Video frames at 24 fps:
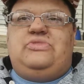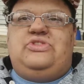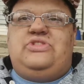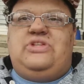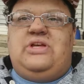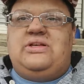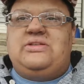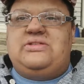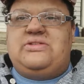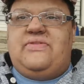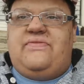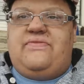
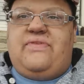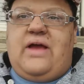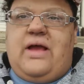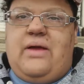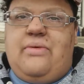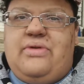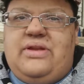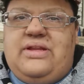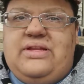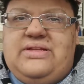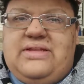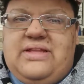
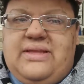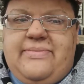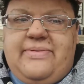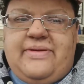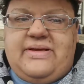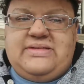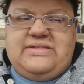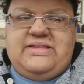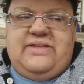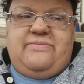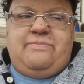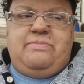justify what he did,
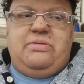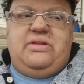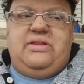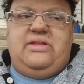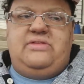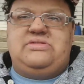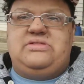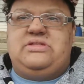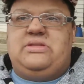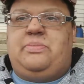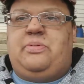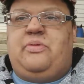because he
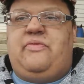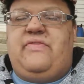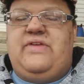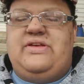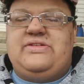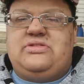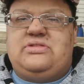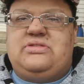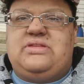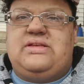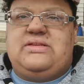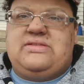believes that the
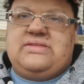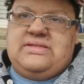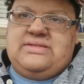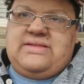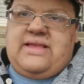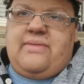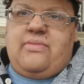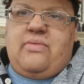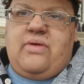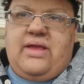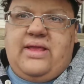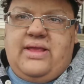professor thinks the
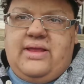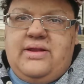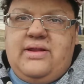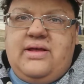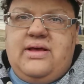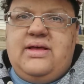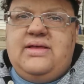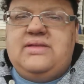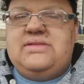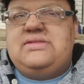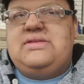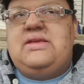same way he
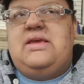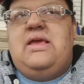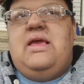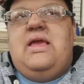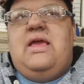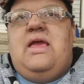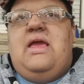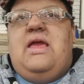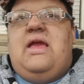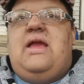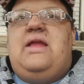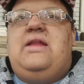does.
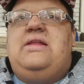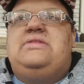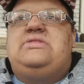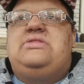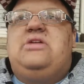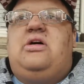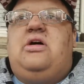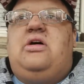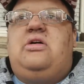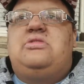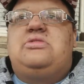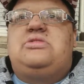And
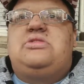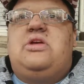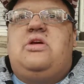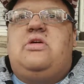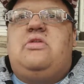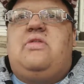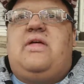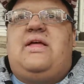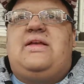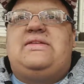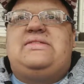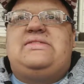he's
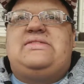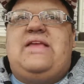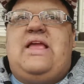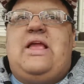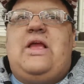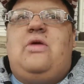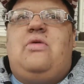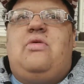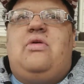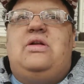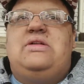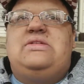also like
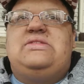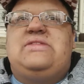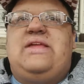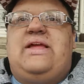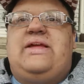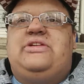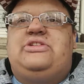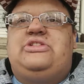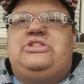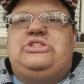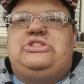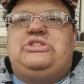saying words
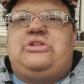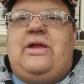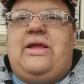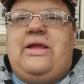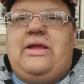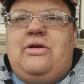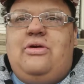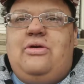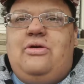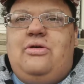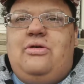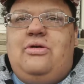like
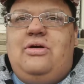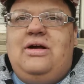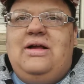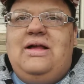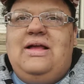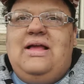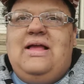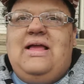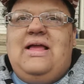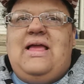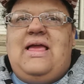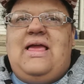strangle,
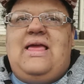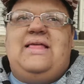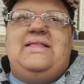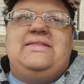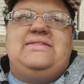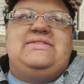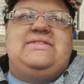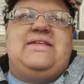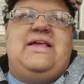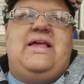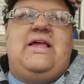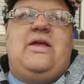
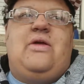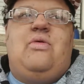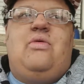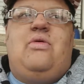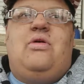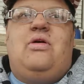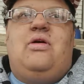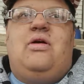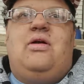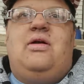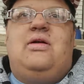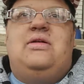and saying
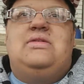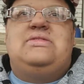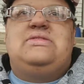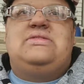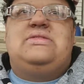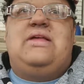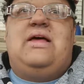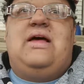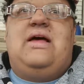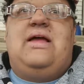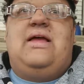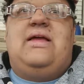
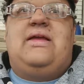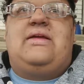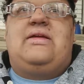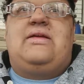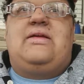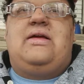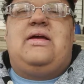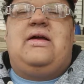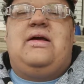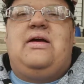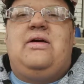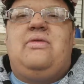words like,
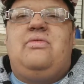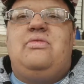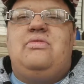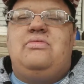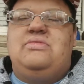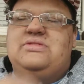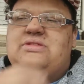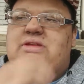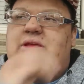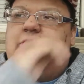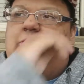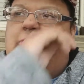
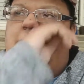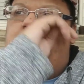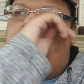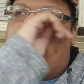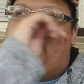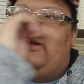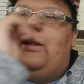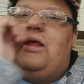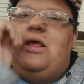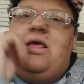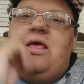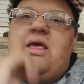what was the other
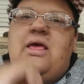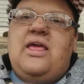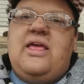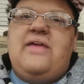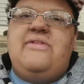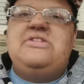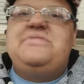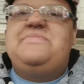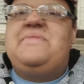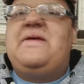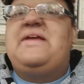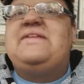word?
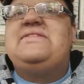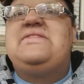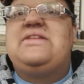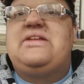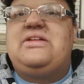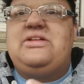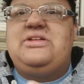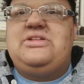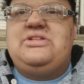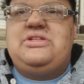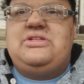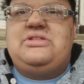He was
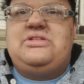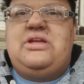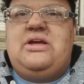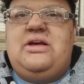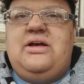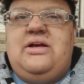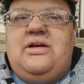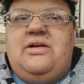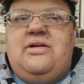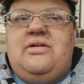basically just